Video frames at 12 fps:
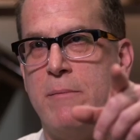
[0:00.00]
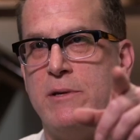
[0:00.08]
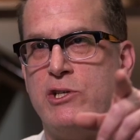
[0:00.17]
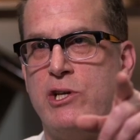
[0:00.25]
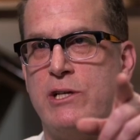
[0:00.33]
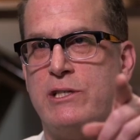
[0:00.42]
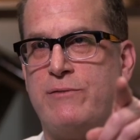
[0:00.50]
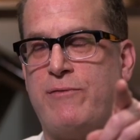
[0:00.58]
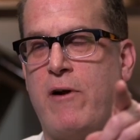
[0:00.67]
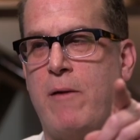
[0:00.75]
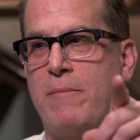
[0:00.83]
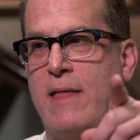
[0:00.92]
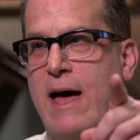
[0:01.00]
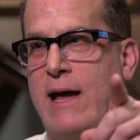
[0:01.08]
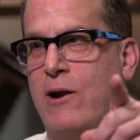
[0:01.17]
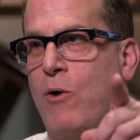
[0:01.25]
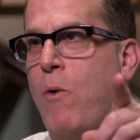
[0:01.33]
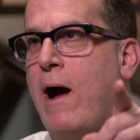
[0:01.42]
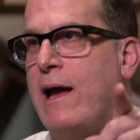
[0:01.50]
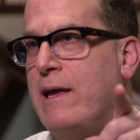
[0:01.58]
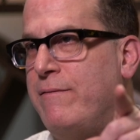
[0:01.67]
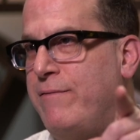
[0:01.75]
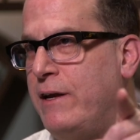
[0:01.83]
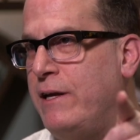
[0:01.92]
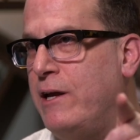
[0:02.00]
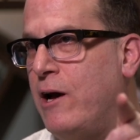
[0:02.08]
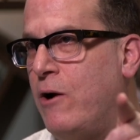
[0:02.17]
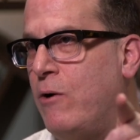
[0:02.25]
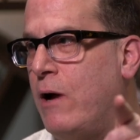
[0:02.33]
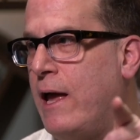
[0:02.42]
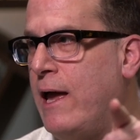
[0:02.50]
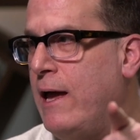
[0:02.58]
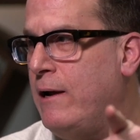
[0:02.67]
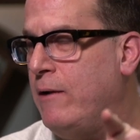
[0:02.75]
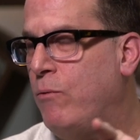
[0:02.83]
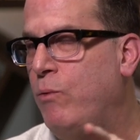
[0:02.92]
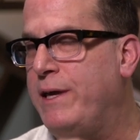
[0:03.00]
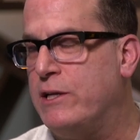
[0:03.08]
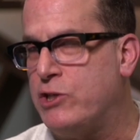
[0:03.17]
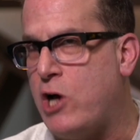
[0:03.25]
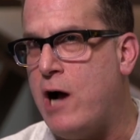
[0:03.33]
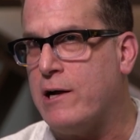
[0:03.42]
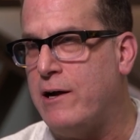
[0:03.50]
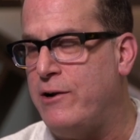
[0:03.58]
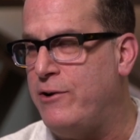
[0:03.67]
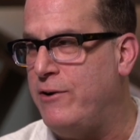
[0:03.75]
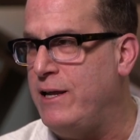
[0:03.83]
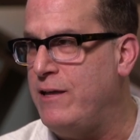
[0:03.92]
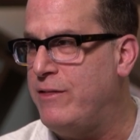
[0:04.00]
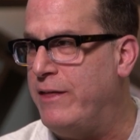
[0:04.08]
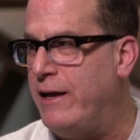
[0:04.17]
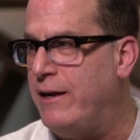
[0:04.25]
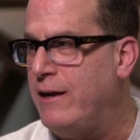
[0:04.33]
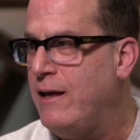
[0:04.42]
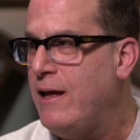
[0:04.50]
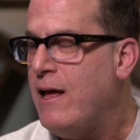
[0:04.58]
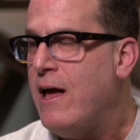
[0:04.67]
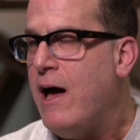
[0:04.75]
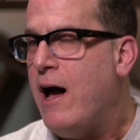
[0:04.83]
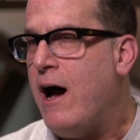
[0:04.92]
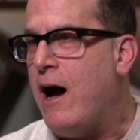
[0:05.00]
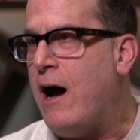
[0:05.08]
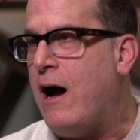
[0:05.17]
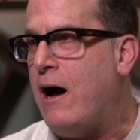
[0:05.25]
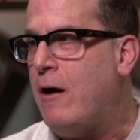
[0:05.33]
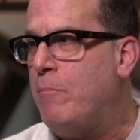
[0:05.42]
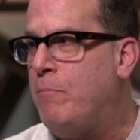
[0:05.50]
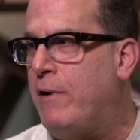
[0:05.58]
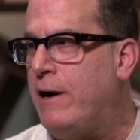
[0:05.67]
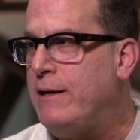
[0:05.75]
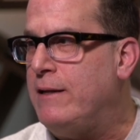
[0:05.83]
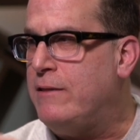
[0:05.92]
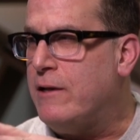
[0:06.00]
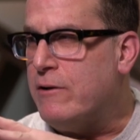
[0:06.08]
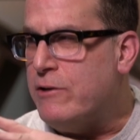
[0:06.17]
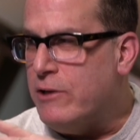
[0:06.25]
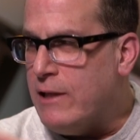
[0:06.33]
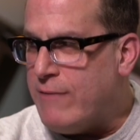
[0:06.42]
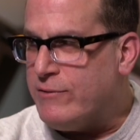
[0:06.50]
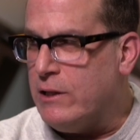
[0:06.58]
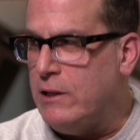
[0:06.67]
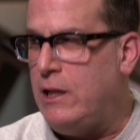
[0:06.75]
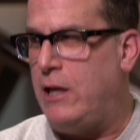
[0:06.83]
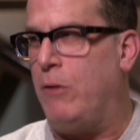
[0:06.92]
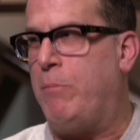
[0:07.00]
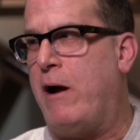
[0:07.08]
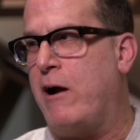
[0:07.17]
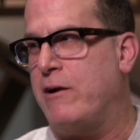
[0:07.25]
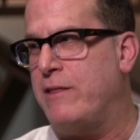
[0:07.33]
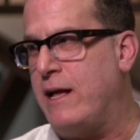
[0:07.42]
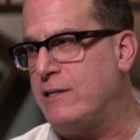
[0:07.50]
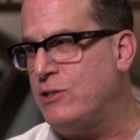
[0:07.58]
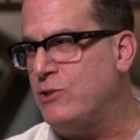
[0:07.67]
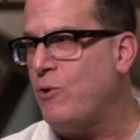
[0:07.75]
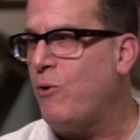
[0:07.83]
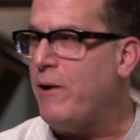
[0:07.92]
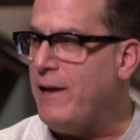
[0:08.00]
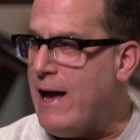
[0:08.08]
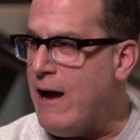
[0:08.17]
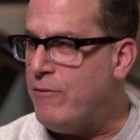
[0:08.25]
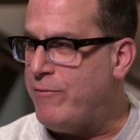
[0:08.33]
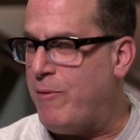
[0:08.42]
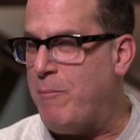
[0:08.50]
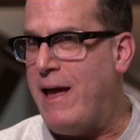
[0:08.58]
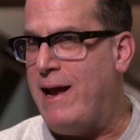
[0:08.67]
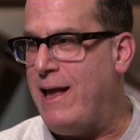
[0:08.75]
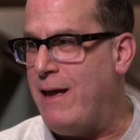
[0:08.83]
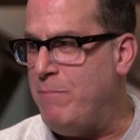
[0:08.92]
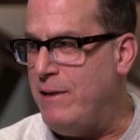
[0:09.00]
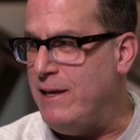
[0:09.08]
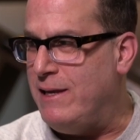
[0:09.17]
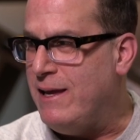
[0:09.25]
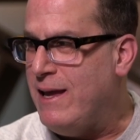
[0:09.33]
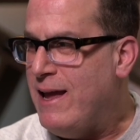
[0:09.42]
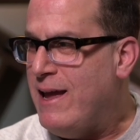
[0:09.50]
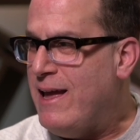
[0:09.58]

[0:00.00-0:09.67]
images from that Hawaii video and we can talk underneath it. But there, you left a little part of that story out from NAB